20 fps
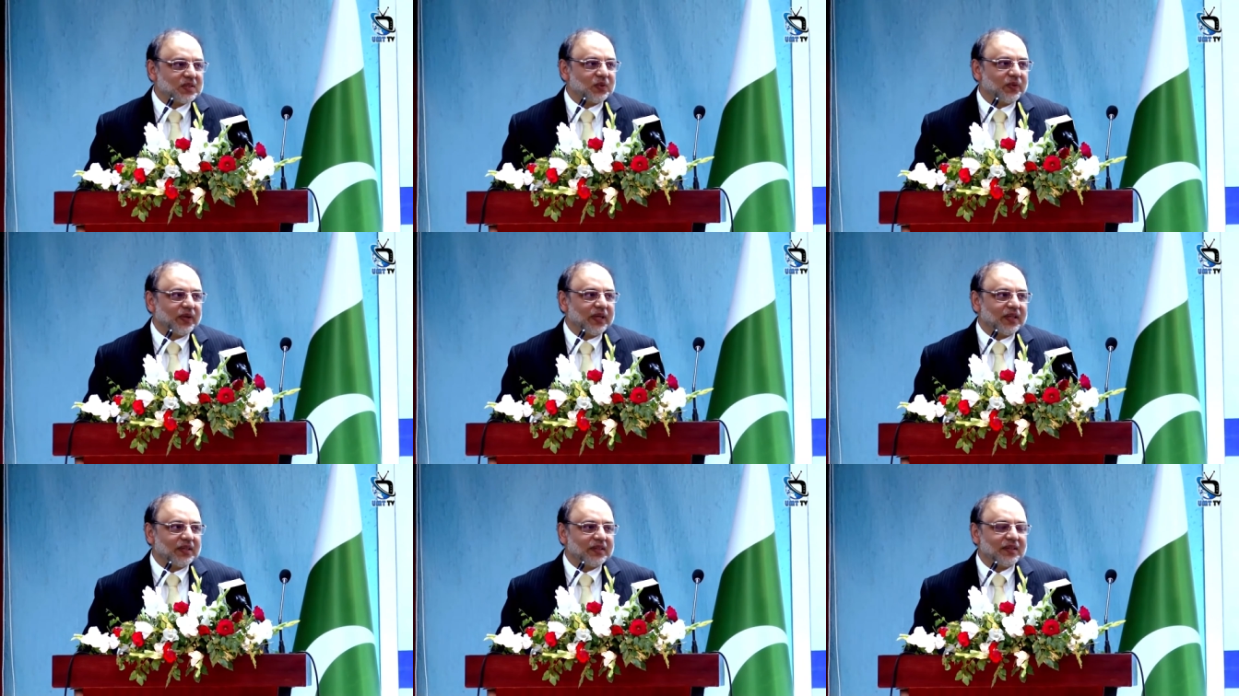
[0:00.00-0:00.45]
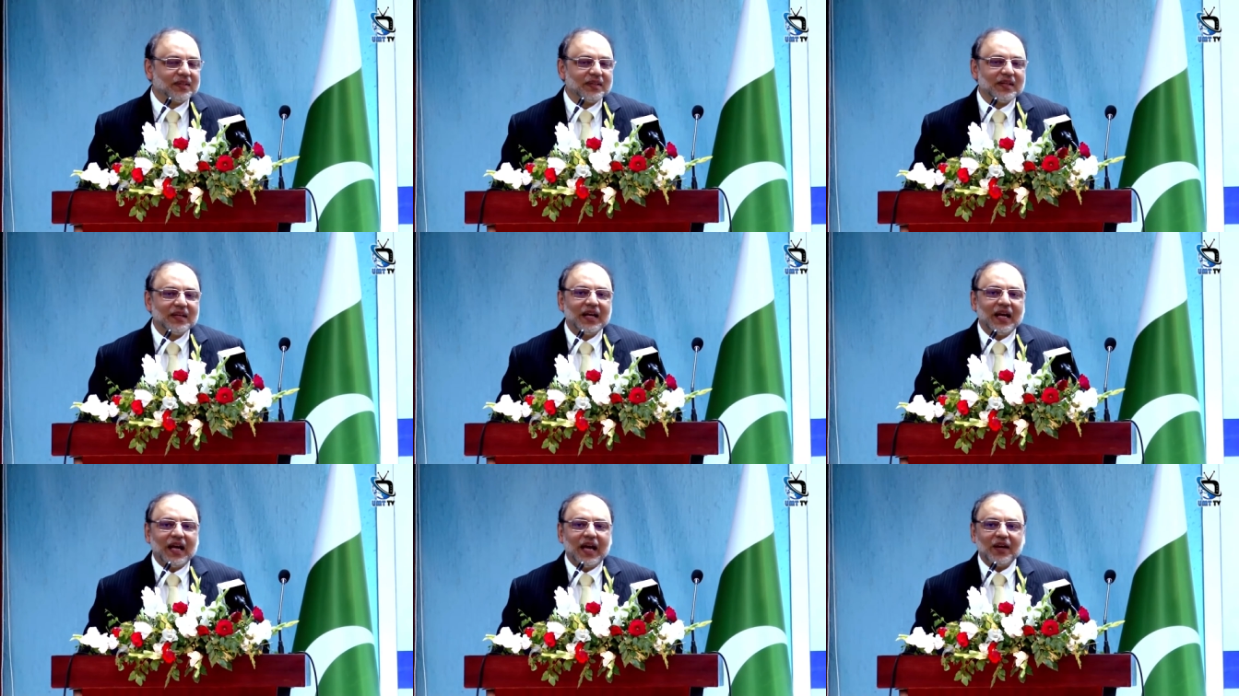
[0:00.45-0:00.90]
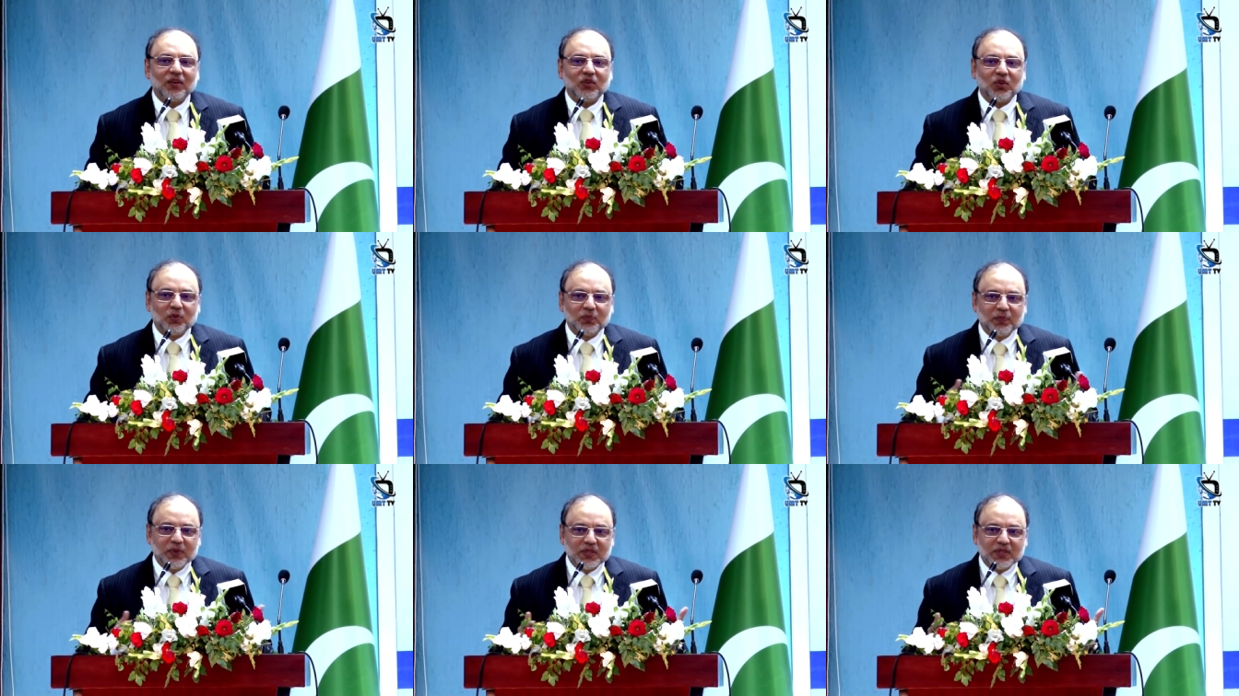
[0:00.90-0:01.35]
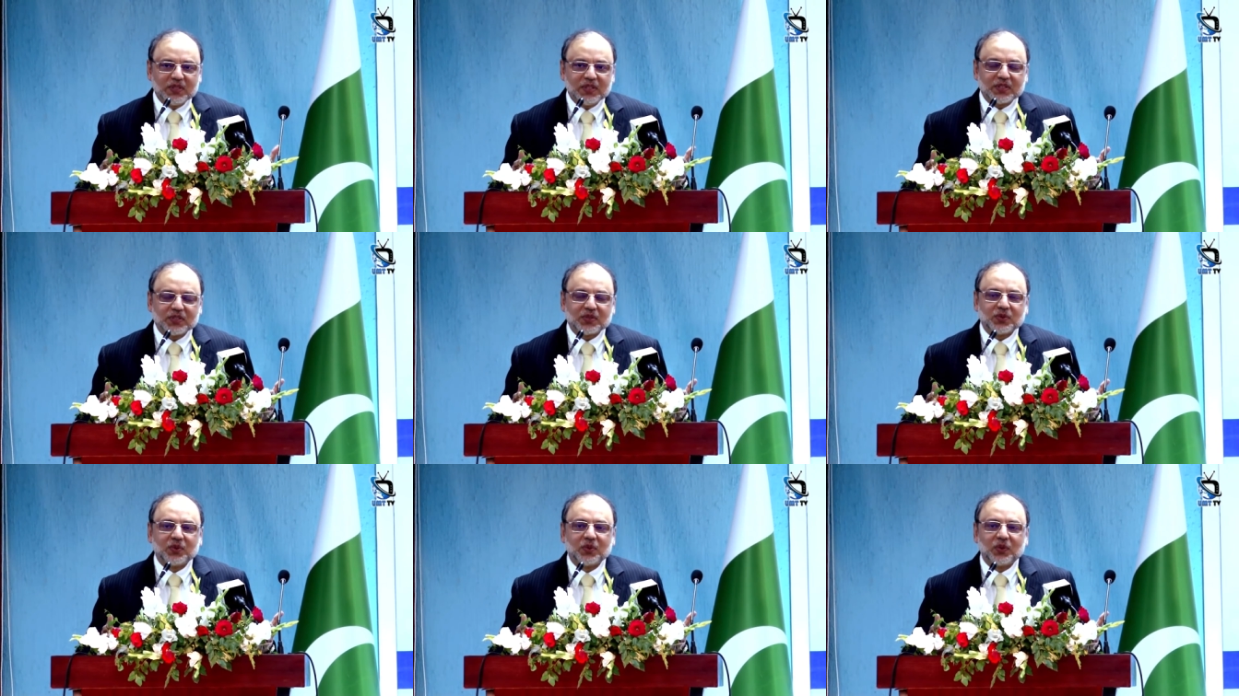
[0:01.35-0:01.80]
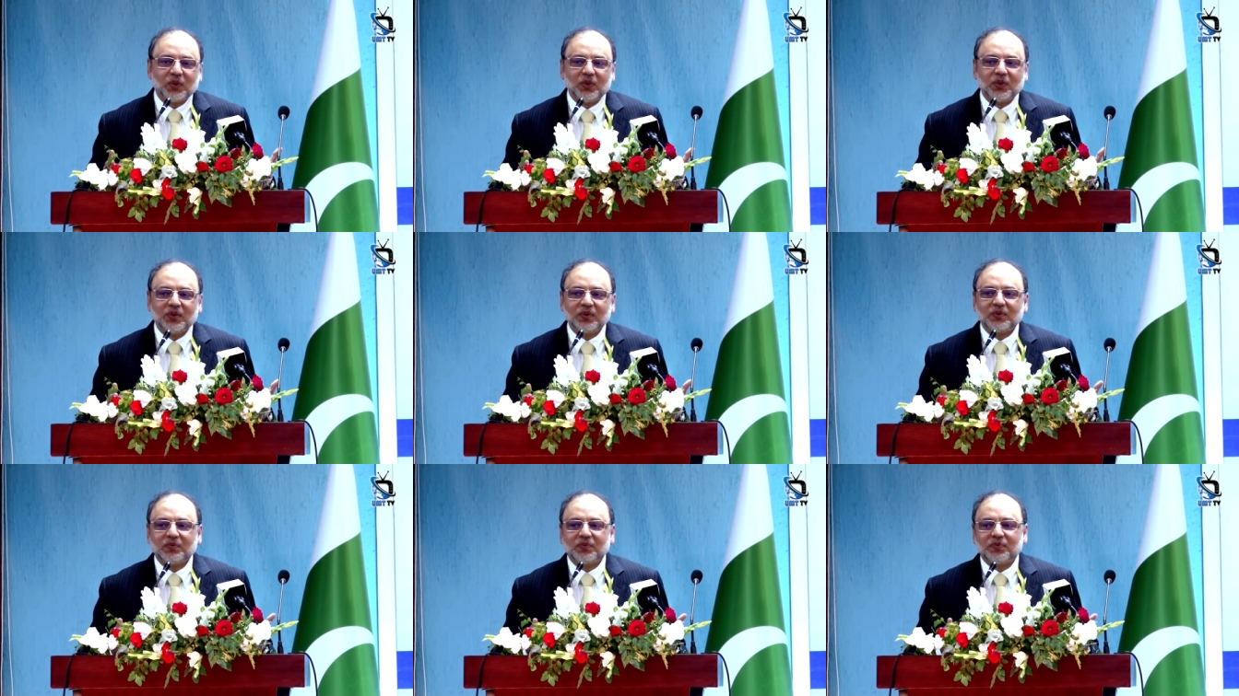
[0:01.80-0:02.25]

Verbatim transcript: to it and opens its door